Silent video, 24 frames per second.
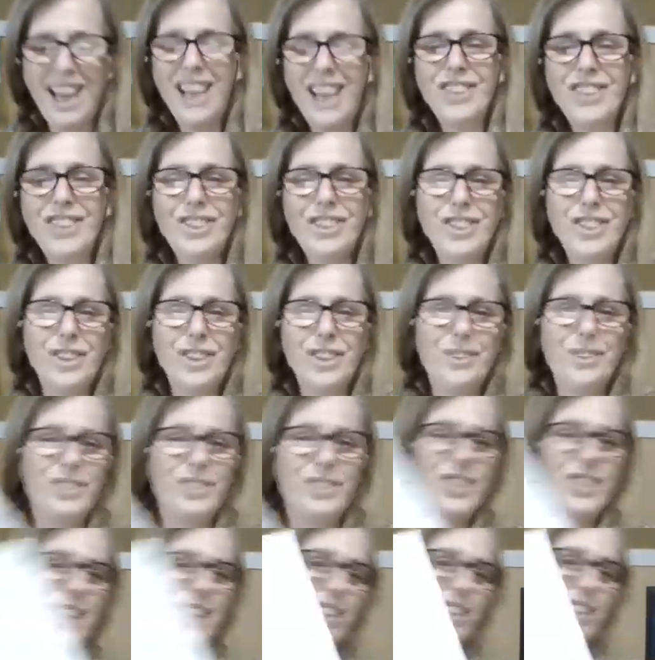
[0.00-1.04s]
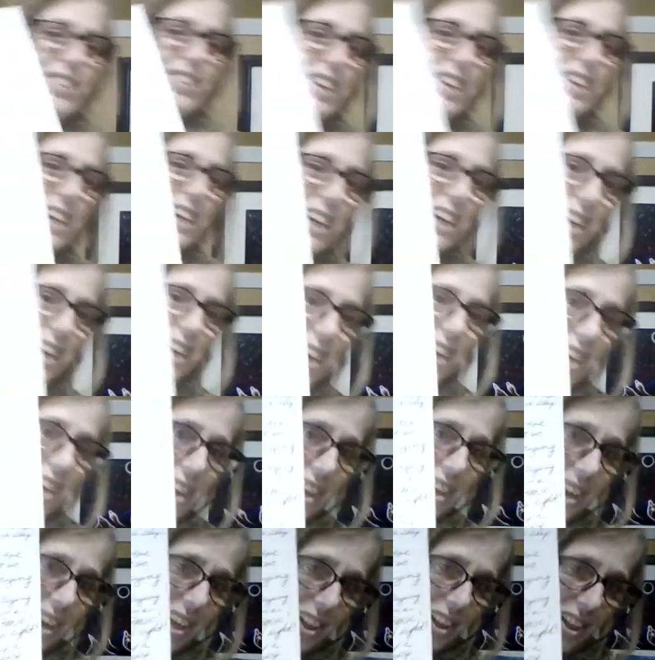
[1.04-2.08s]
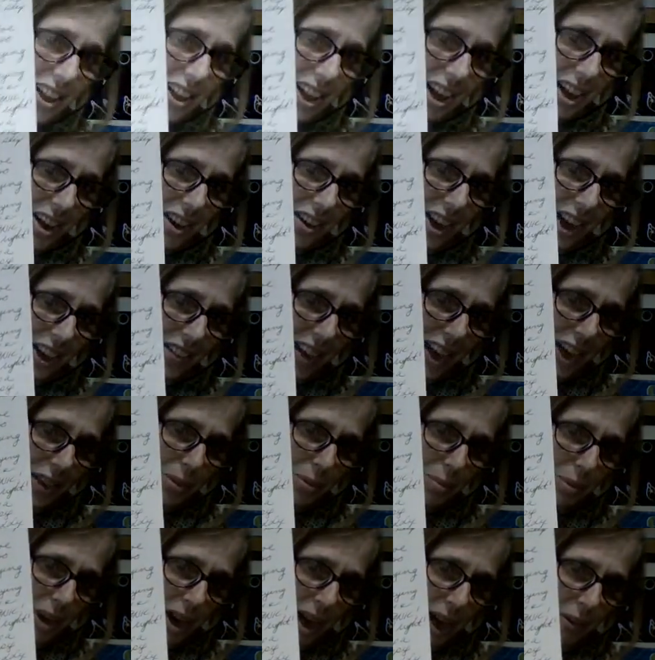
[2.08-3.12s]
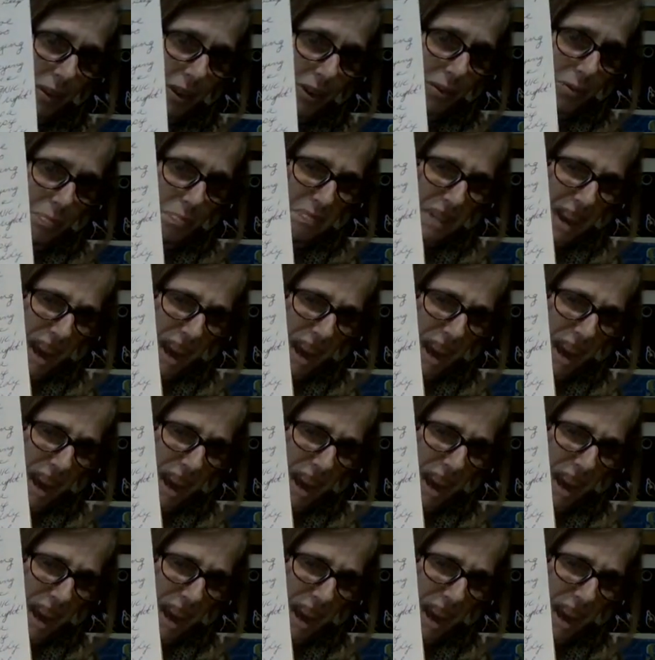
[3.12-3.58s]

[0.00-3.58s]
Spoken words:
just notice this. Okay, that's where I was.